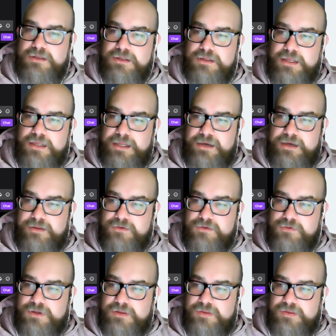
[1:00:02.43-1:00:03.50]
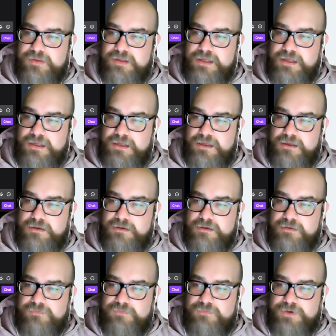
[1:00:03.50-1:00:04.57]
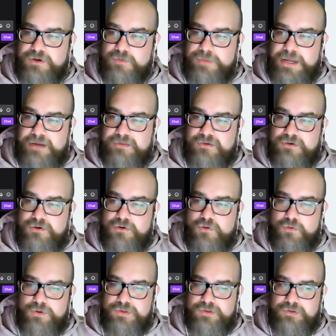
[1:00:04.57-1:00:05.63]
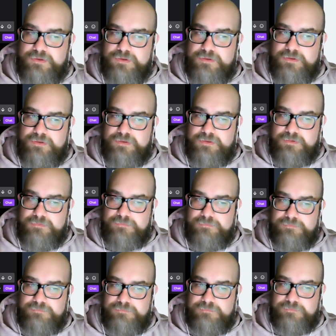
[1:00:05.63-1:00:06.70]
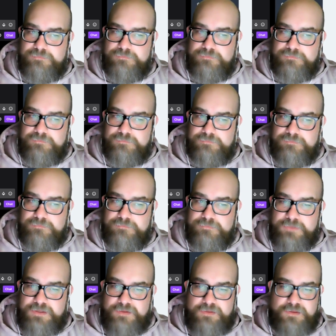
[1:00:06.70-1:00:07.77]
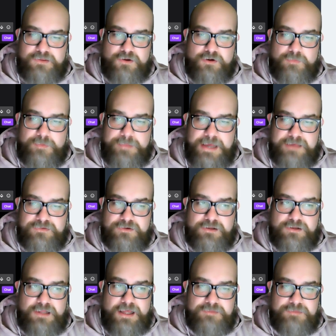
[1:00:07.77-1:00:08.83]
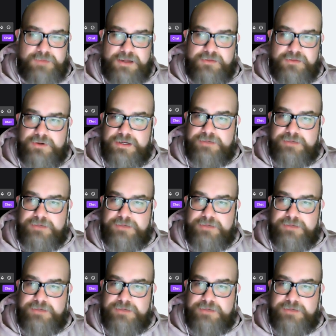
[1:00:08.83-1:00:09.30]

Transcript: And as you can see, if we go back to courses, this is the tournament masterclass, by the way.